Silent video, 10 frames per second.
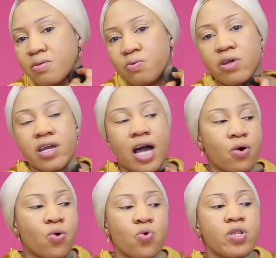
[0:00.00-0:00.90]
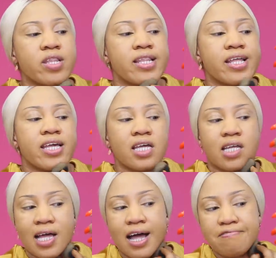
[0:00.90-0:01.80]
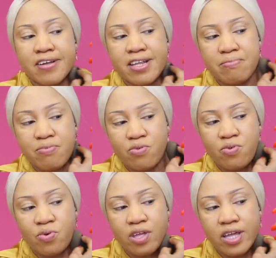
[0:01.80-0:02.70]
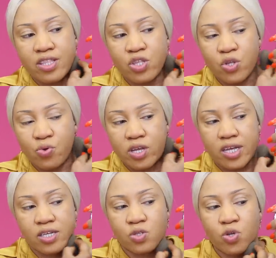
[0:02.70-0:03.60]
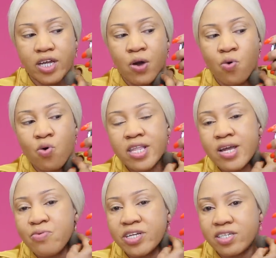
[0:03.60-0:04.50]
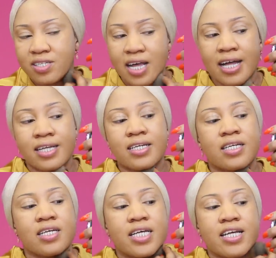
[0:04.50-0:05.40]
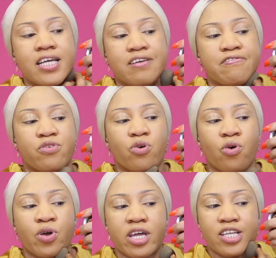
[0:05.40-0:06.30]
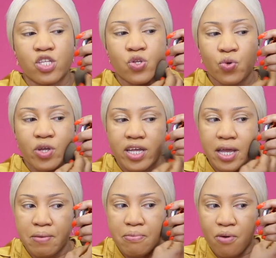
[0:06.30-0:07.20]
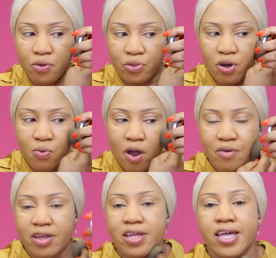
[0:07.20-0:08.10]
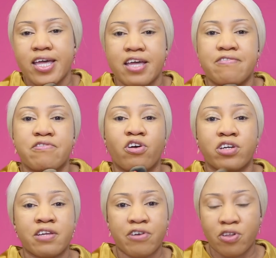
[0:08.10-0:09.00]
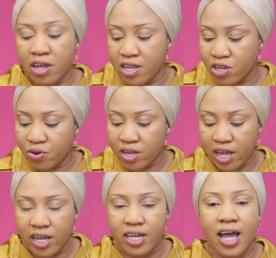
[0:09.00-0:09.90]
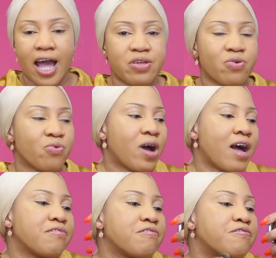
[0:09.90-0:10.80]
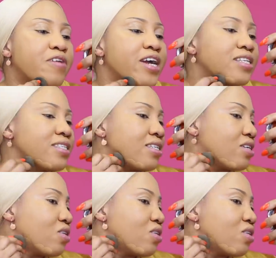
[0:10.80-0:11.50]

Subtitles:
We are only available in UK, so you can only register if you're in UK. But don't worry, if you're not in UK and you have a friend